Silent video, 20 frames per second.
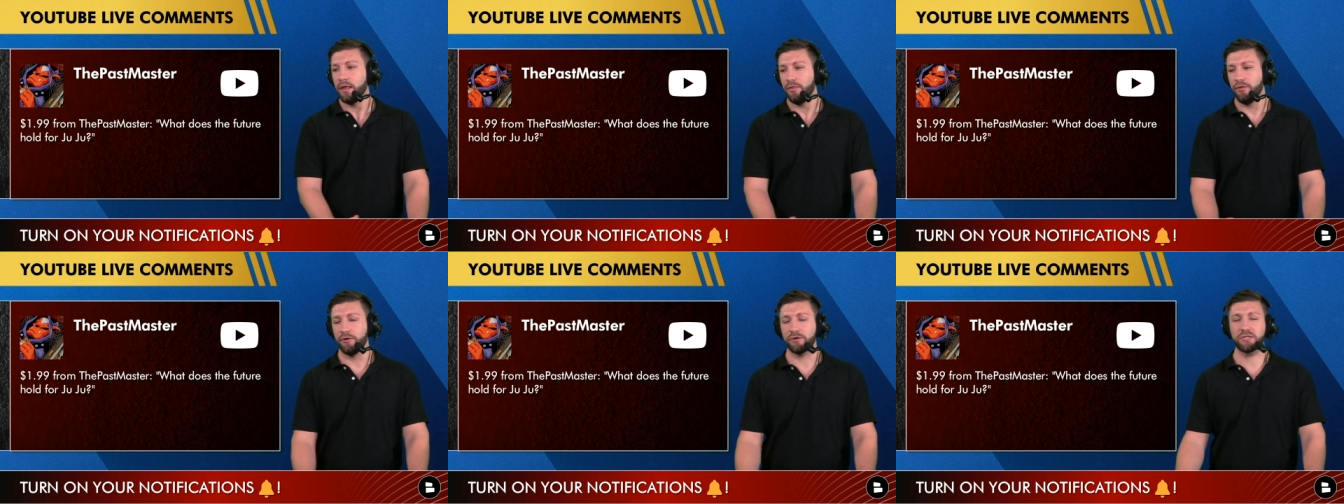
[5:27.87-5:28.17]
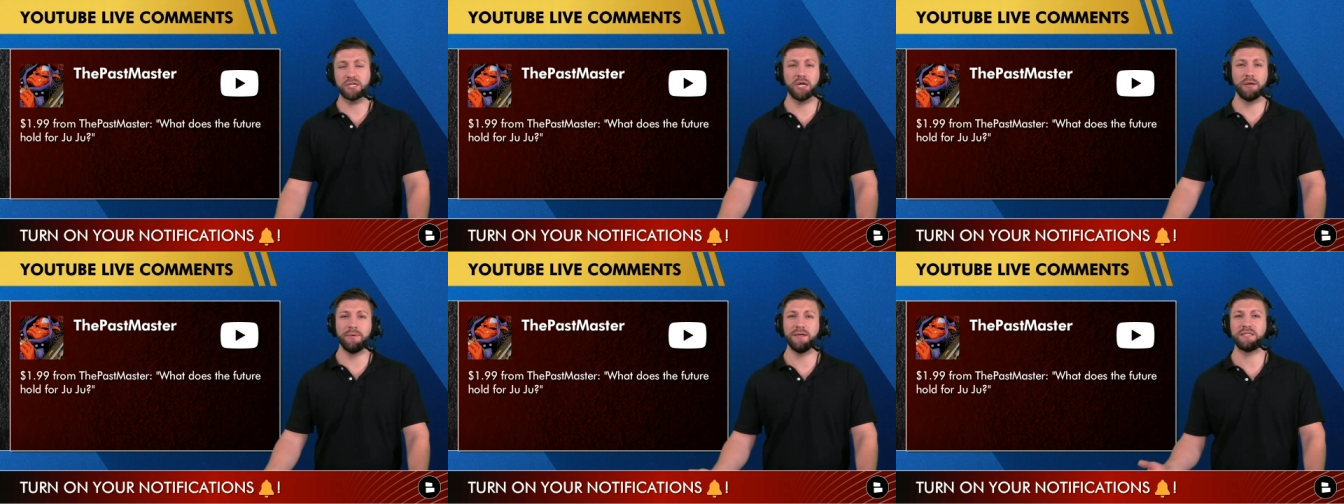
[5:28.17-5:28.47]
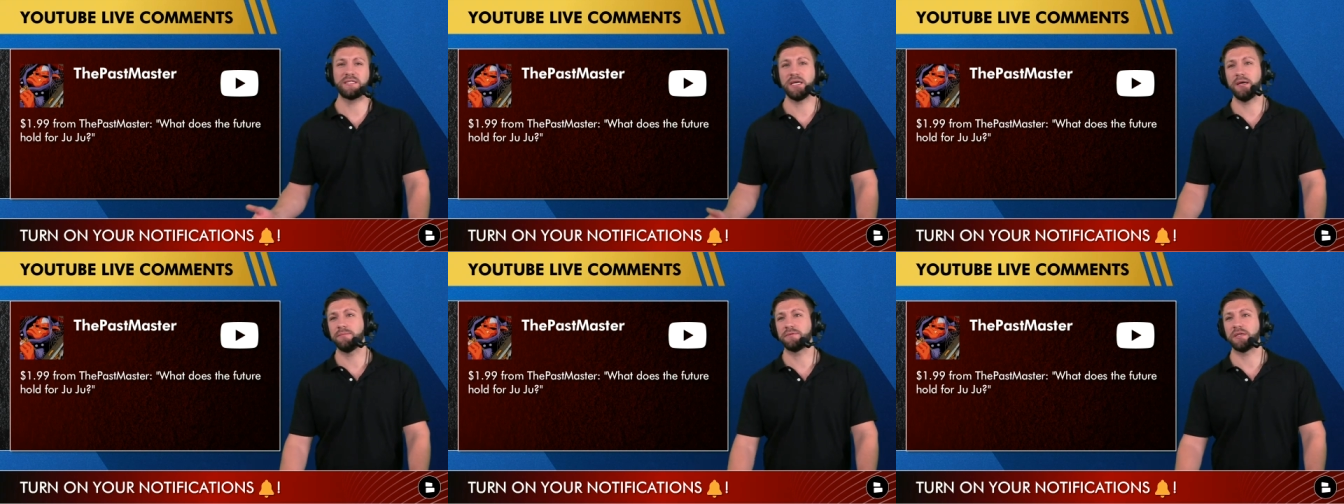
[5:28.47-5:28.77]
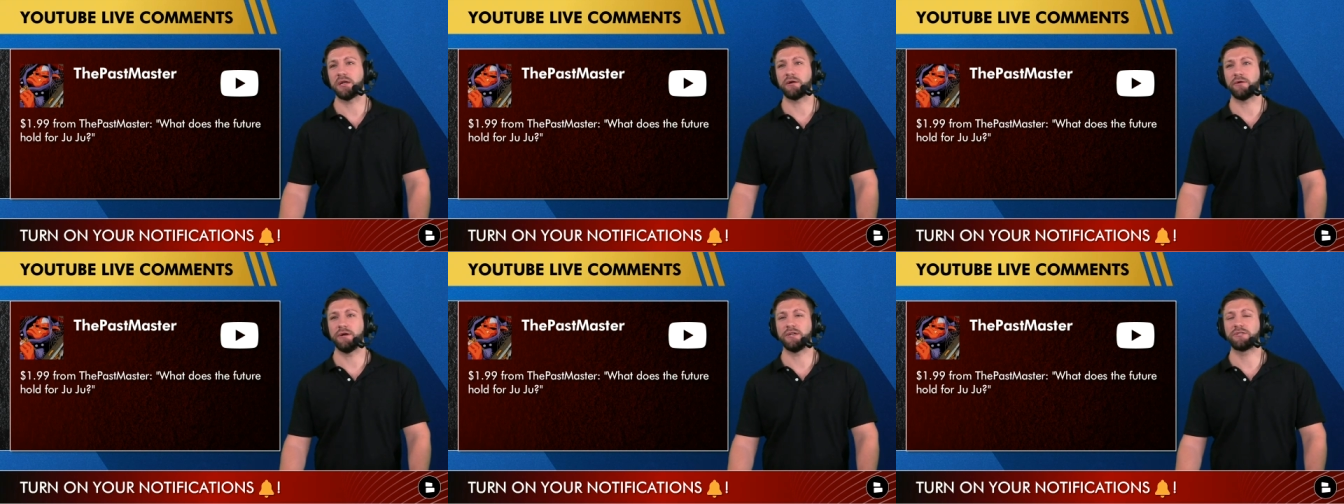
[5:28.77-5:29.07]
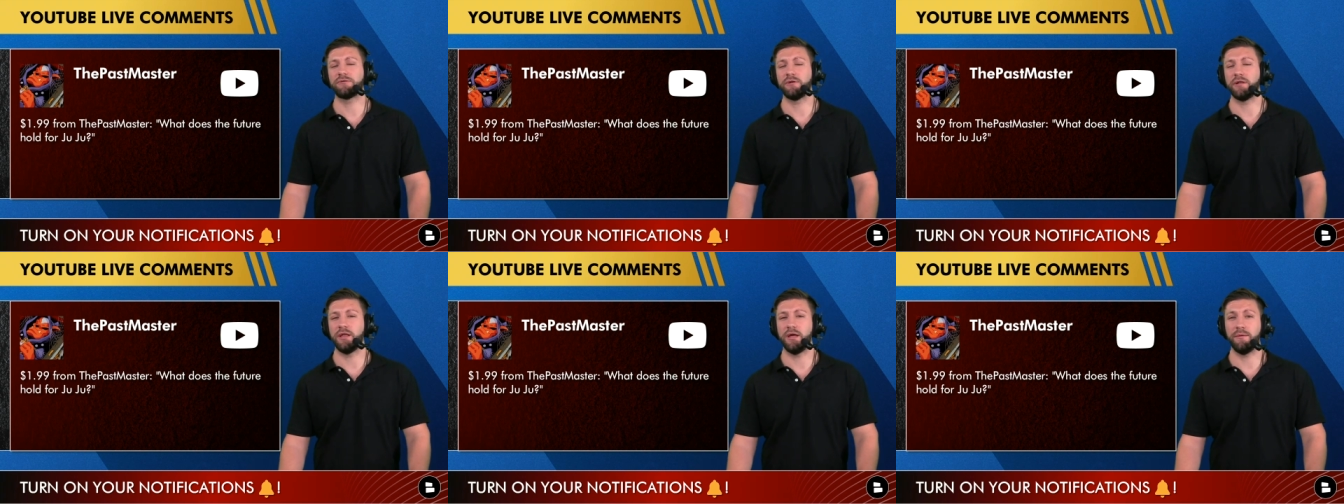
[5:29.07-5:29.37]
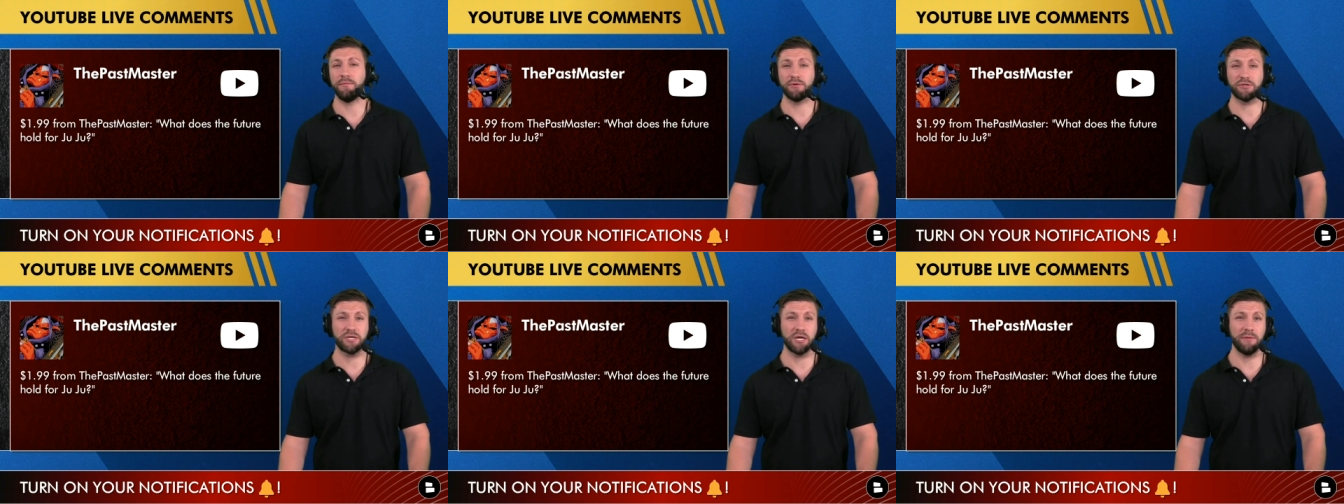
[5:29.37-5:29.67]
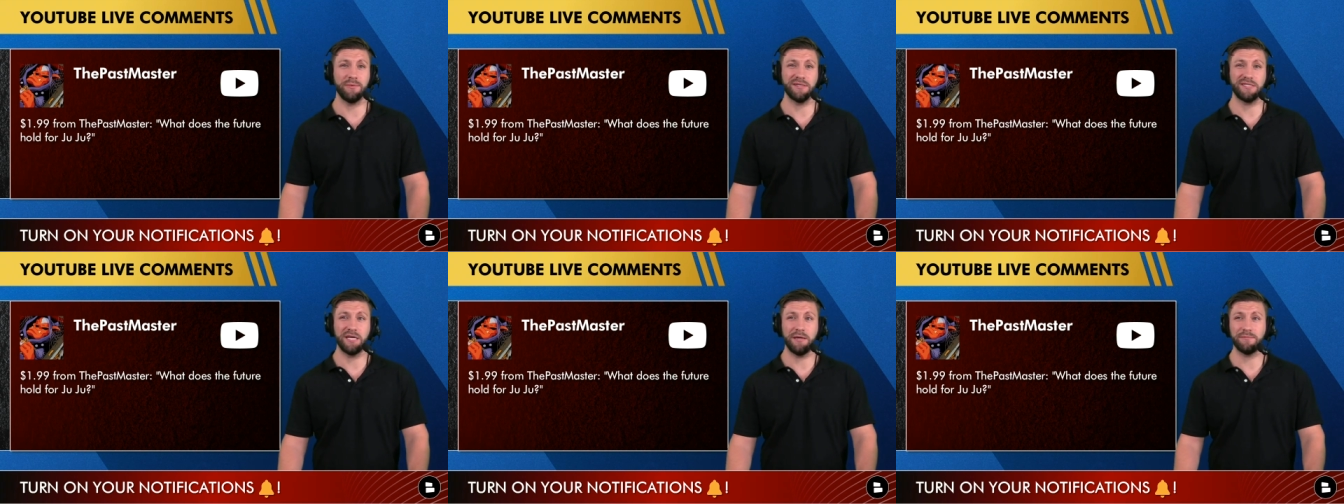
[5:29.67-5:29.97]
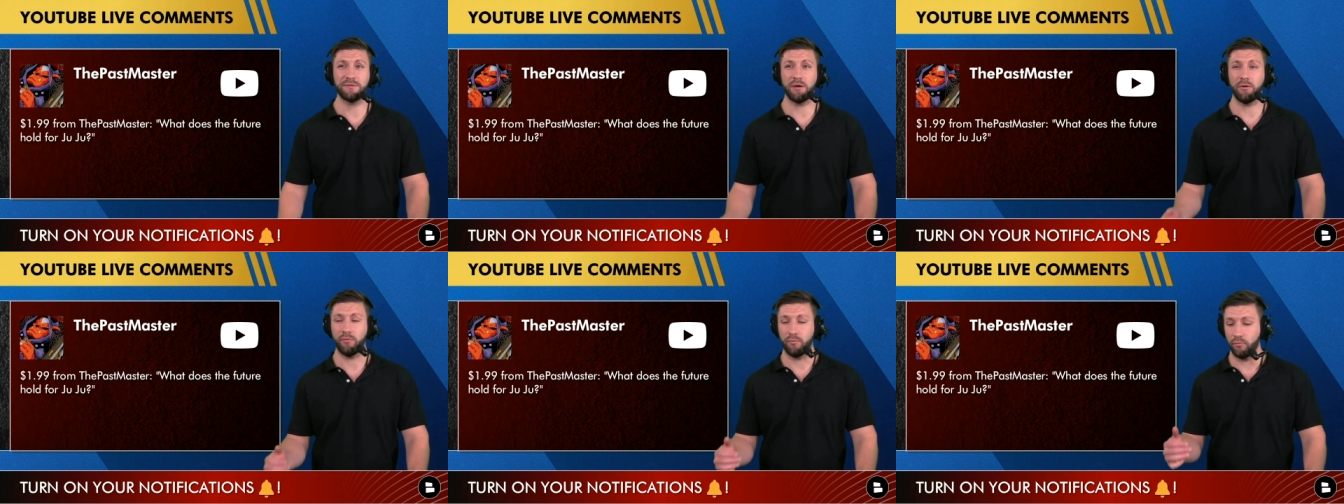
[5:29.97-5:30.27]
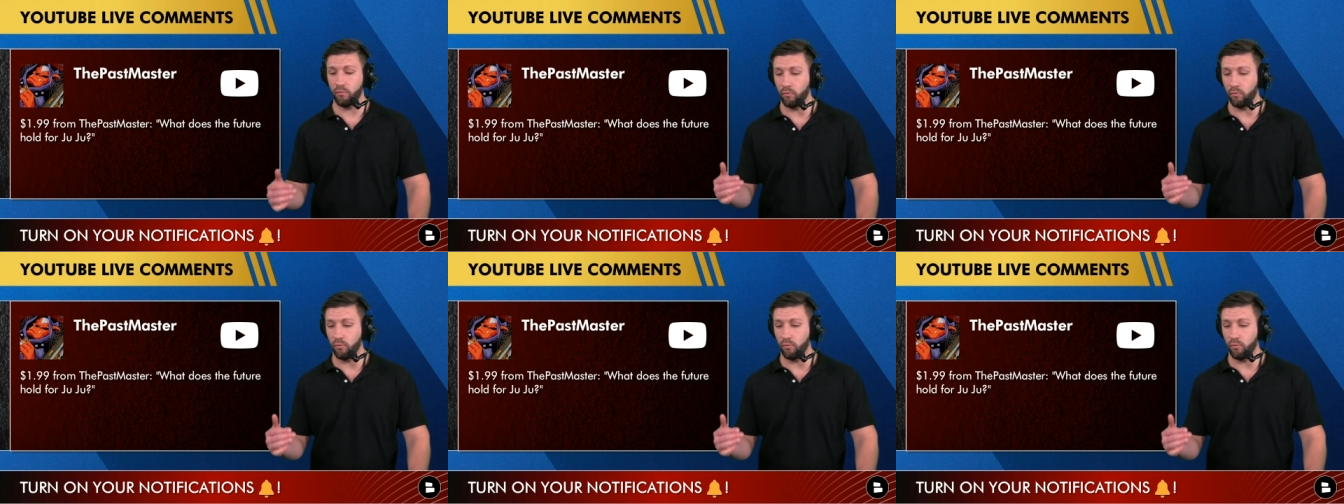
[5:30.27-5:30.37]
There's going to be teams that are interested in him. There's going to be teams that